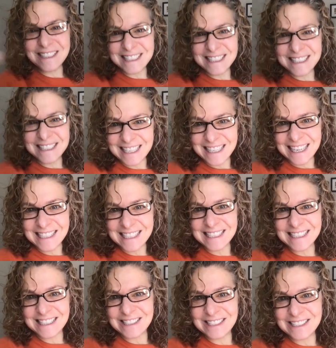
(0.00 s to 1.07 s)
saying yes,
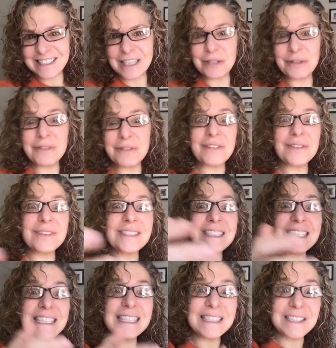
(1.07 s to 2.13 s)
it's too low. If everyone's
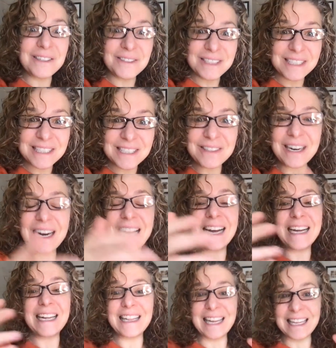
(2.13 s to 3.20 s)
saying no, it's too
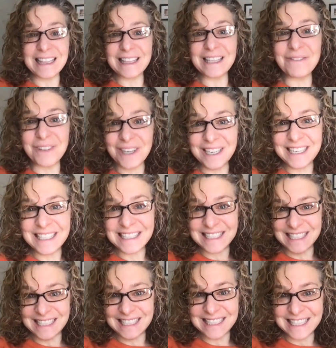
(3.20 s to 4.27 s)
high. Let the market
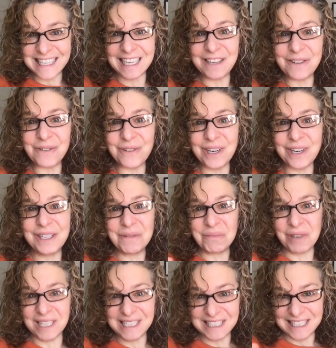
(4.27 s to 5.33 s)
dictate what your
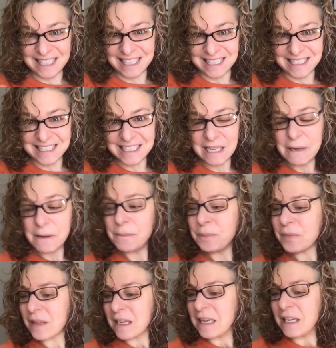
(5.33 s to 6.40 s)
pricing is.
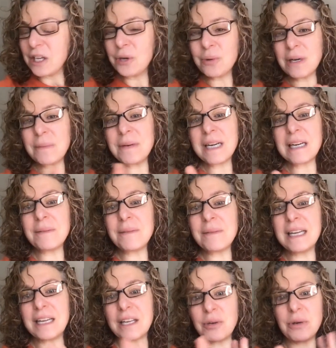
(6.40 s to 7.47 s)
You want to be kind of be
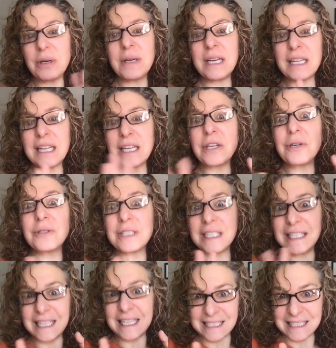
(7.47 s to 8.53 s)
like, you want to get like no's and
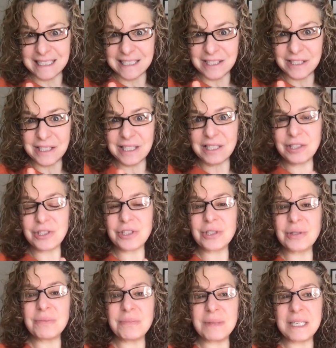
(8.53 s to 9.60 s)
yeses. You, you
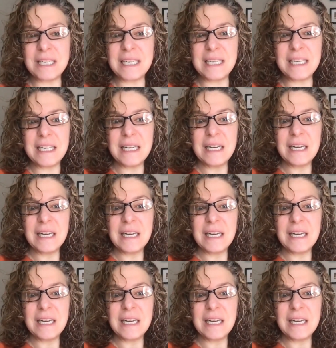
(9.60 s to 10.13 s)
shouldn't be